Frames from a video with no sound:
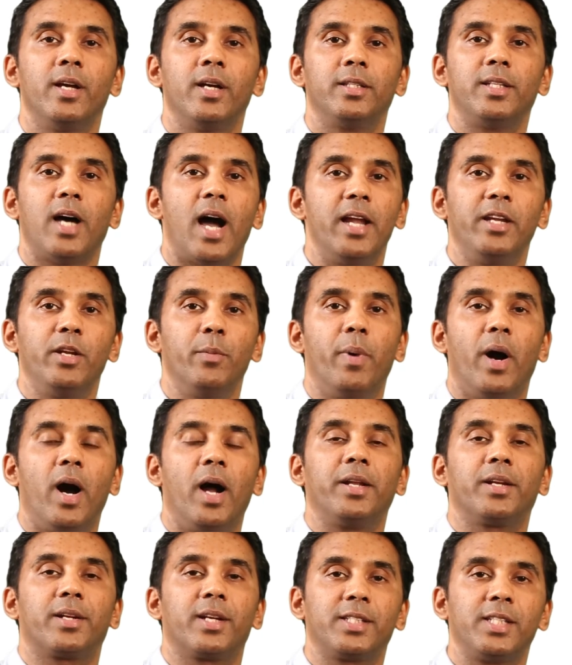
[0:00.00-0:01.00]
the
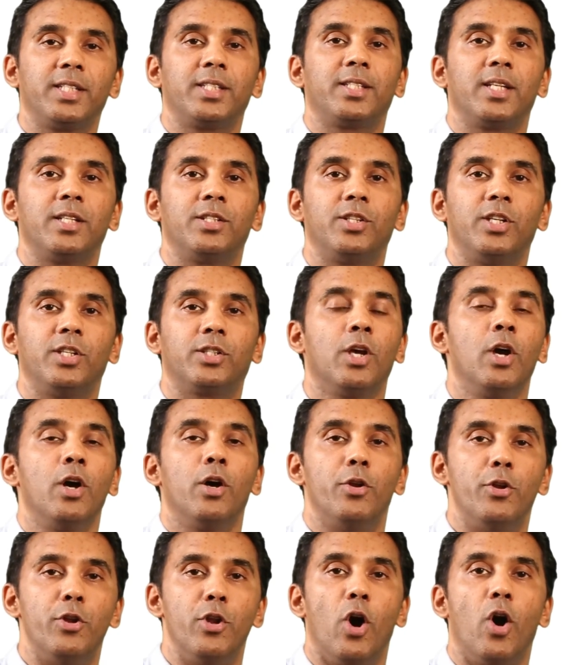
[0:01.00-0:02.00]
antibiotic resistance, is
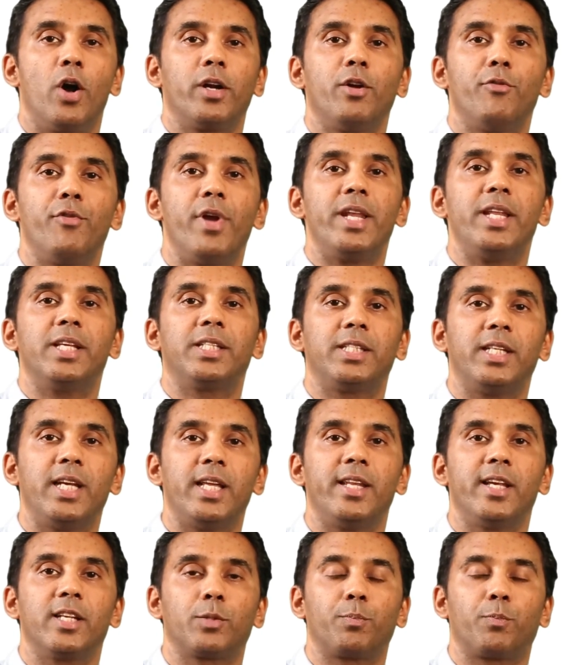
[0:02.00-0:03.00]
not a very
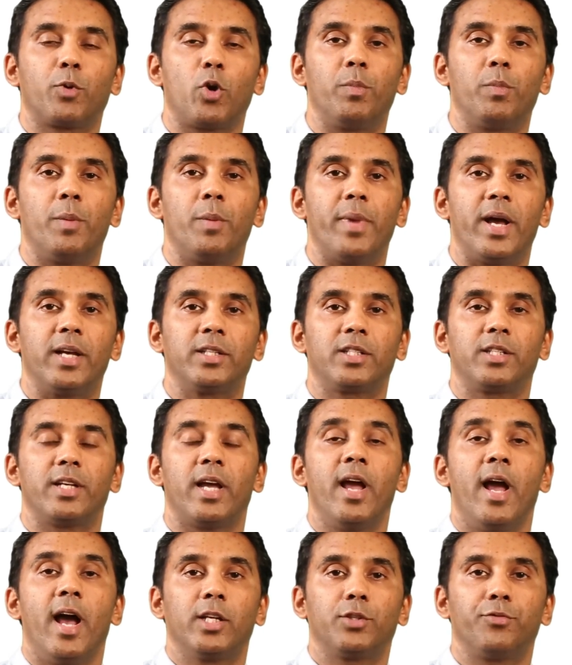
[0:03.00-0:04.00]
serious problem as
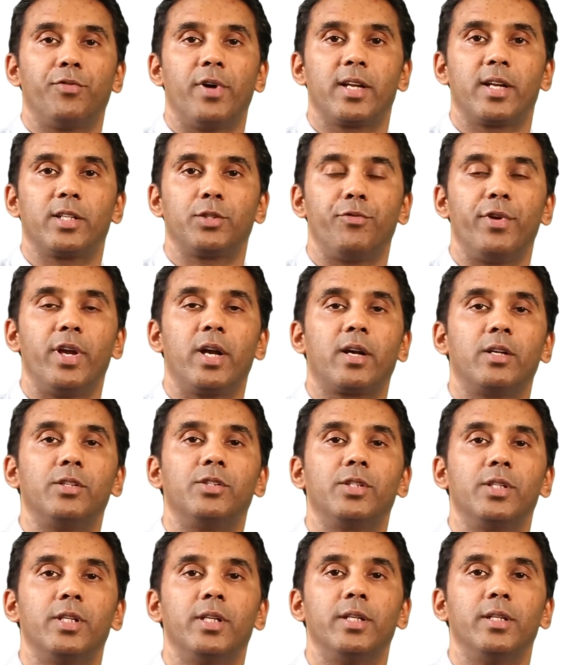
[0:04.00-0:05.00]
far as we are
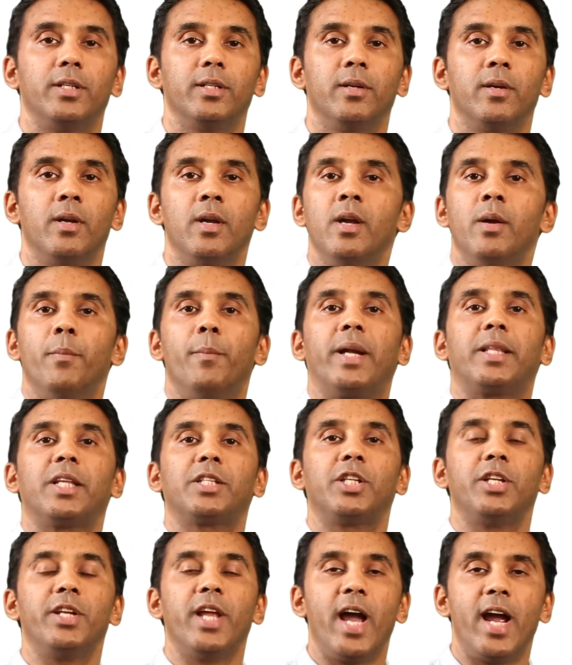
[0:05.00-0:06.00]
concerned. But the
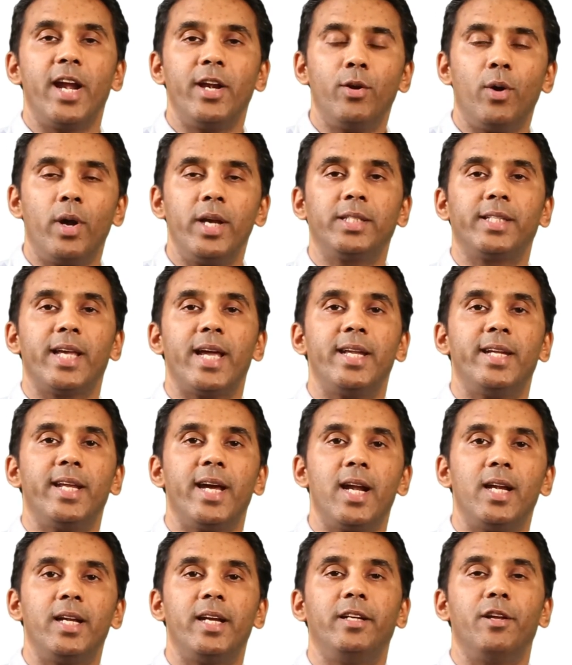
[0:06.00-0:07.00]
scenario is
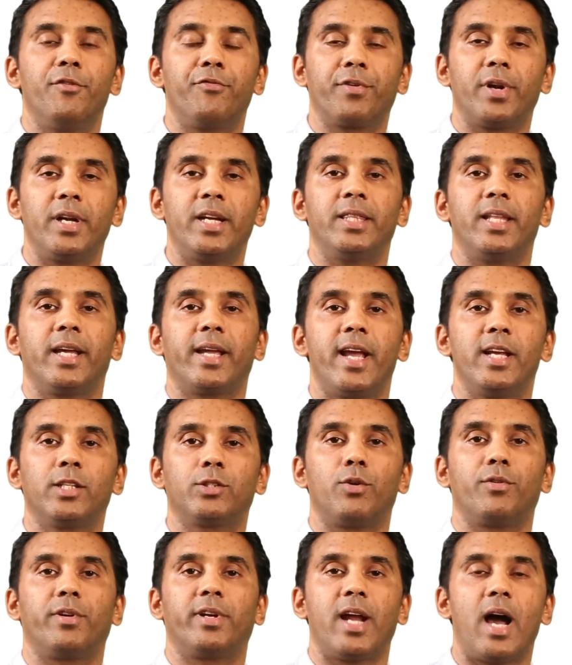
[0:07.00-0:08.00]
entirely different in the case
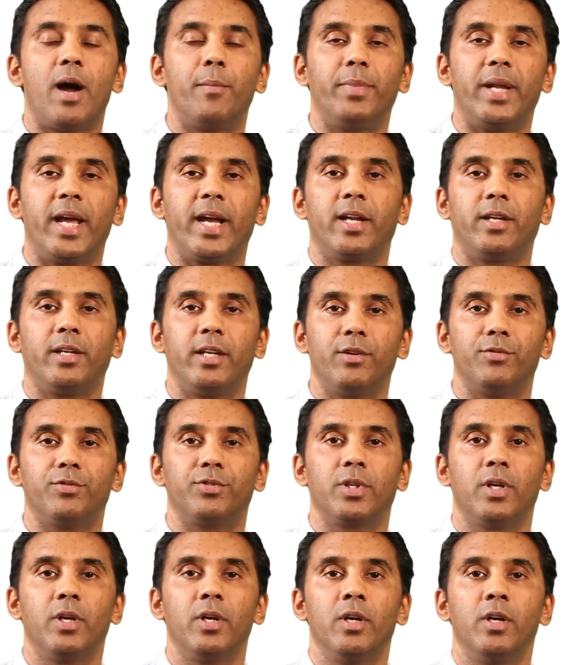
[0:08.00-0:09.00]
of
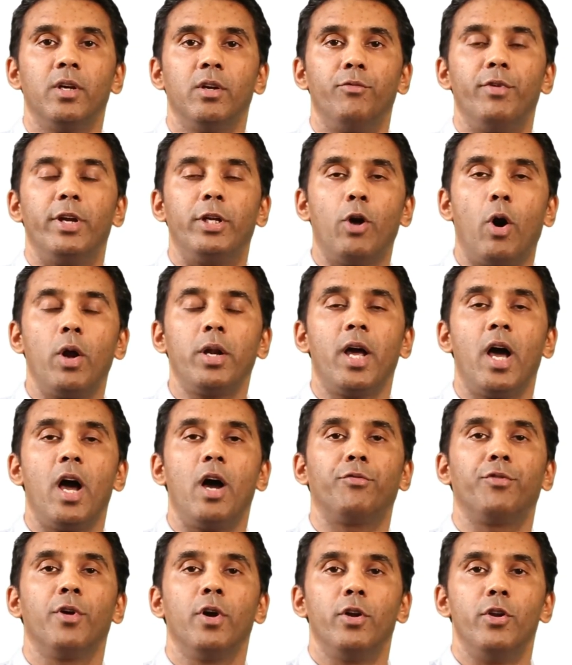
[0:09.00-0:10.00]
gram-negatives. We don't
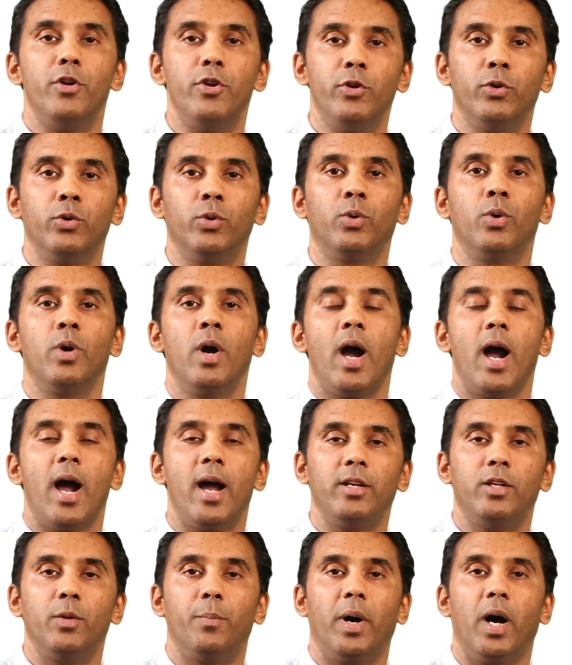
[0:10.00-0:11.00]
have new
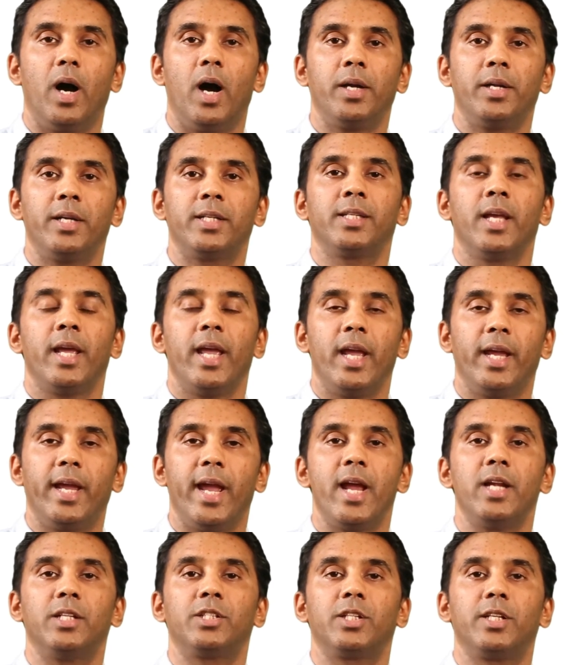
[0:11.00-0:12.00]
antibiotics
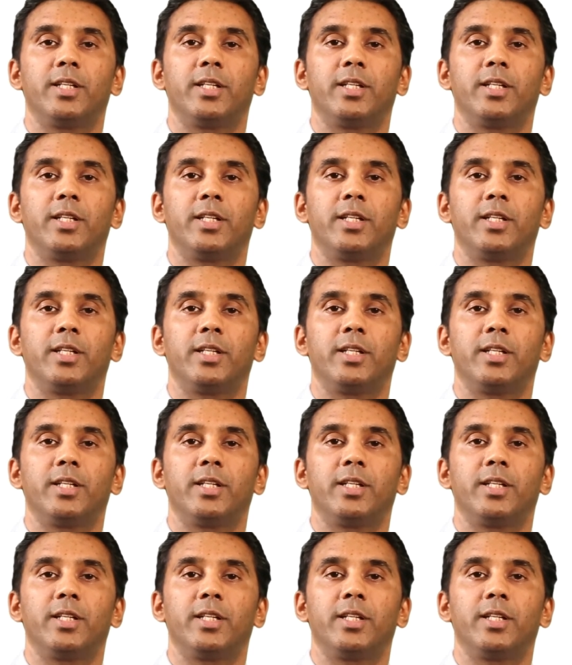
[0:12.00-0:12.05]
against